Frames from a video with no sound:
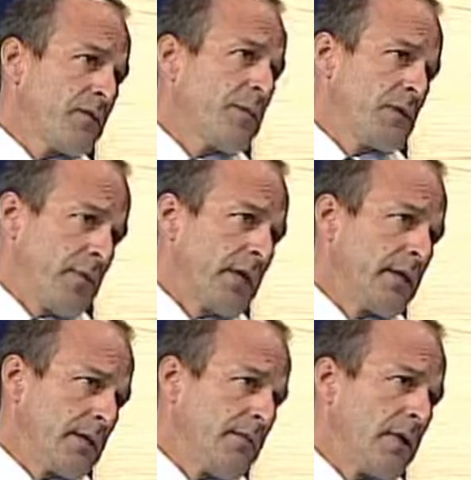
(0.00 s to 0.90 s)
to be
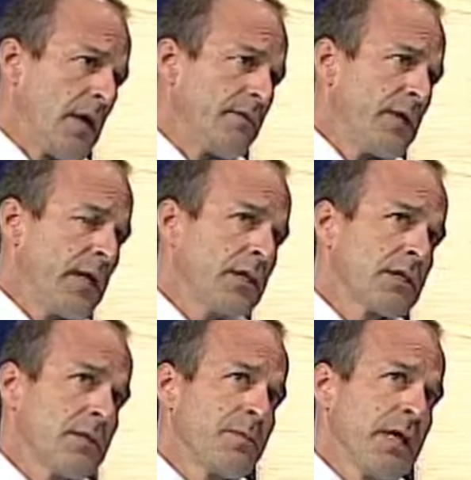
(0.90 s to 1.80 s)
directly involved, and I think
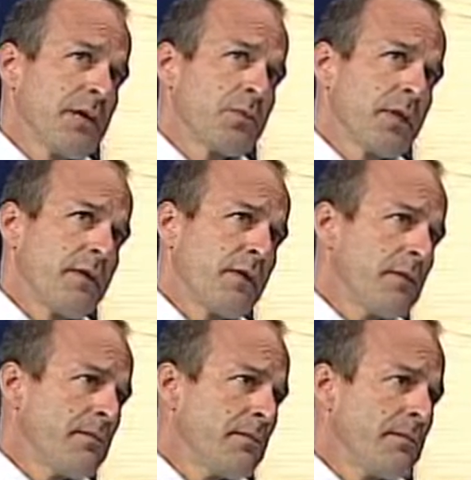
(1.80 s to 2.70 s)
sometimes we're giving
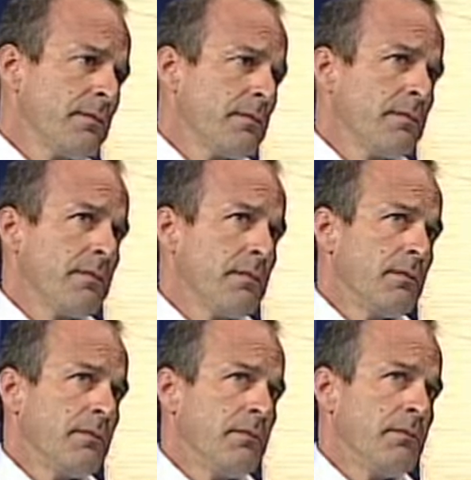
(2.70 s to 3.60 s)
them
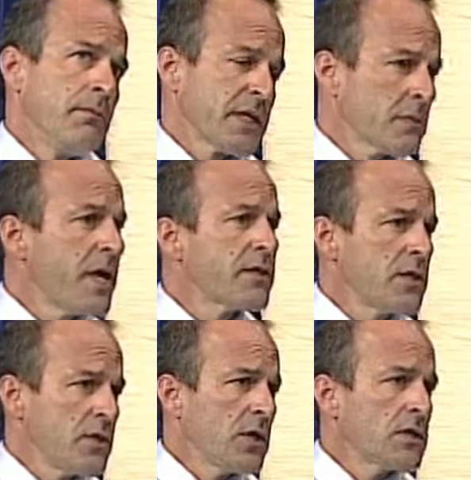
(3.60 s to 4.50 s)
mixed
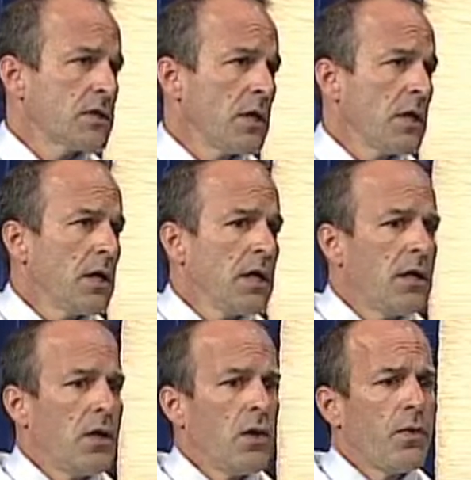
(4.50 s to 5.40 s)
messages.
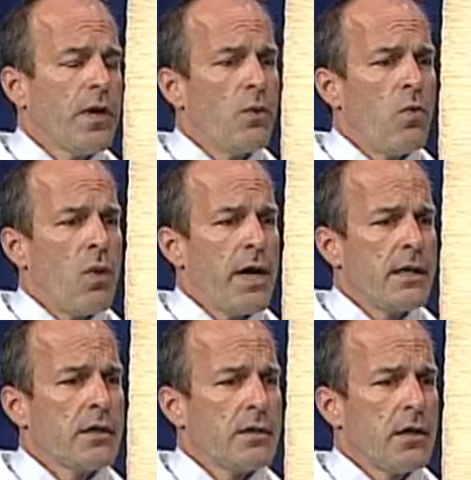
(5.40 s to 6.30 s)
You know, they
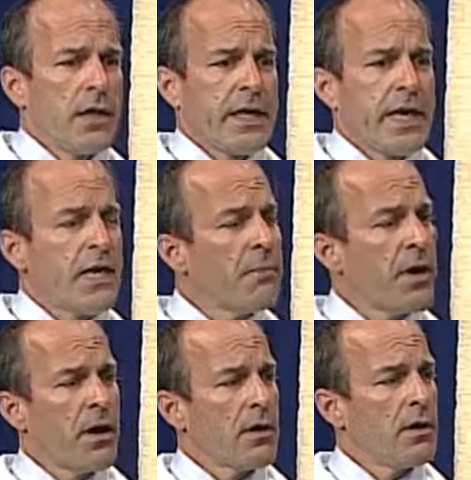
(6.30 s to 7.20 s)
want, like any
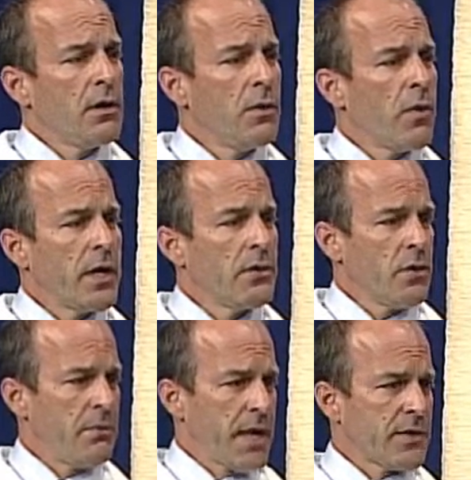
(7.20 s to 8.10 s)
parent, you want to do
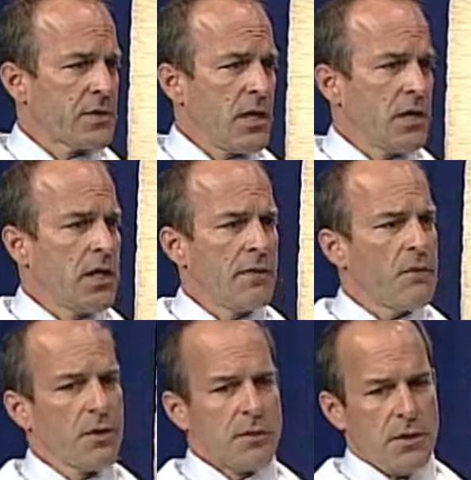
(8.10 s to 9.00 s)
the best and give
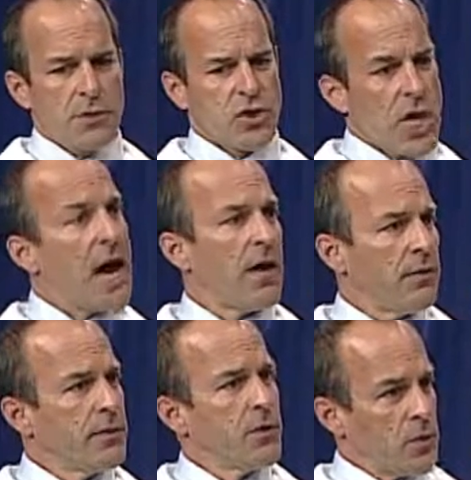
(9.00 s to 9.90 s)
your, your
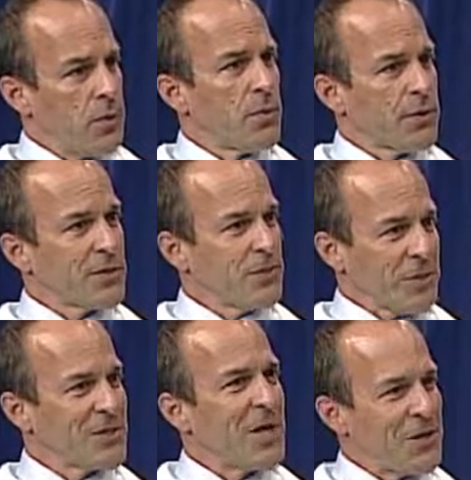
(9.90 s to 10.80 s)
child the tools to
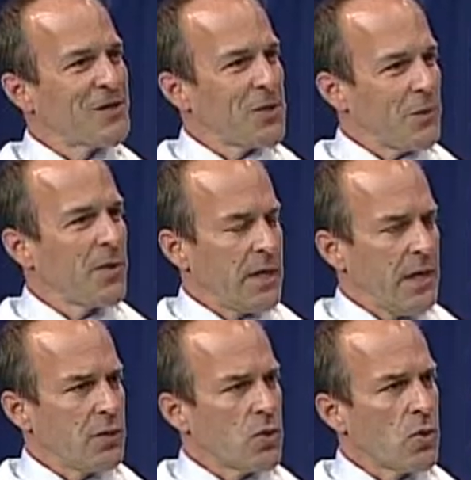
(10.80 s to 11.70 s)
excel in something they
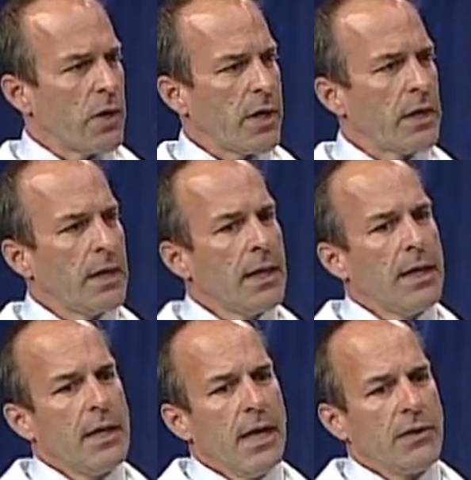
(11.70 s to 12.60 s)
enjoy. Yeah,
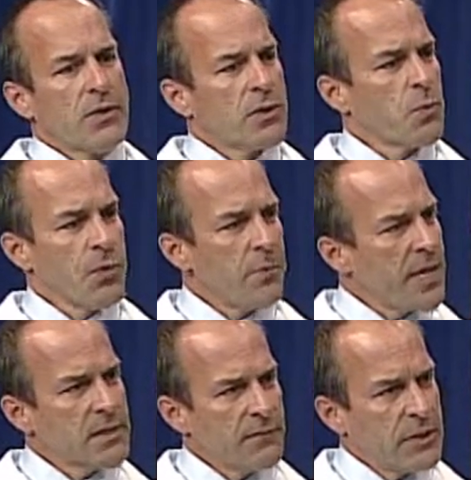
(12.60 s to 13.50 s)
right. And so it's with the
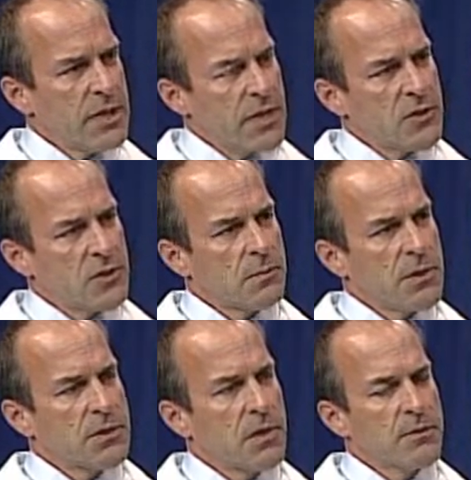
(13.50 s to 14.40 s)
best of intentions, but
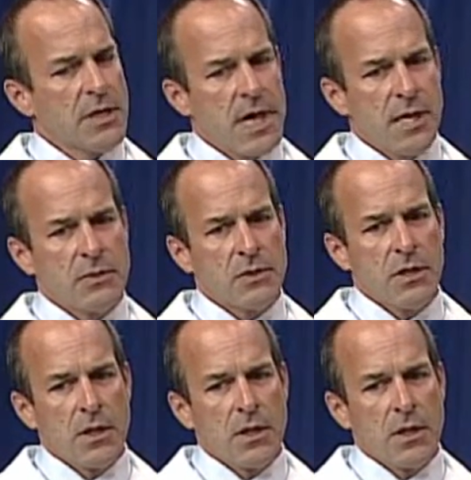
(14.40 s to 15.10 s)
sometimes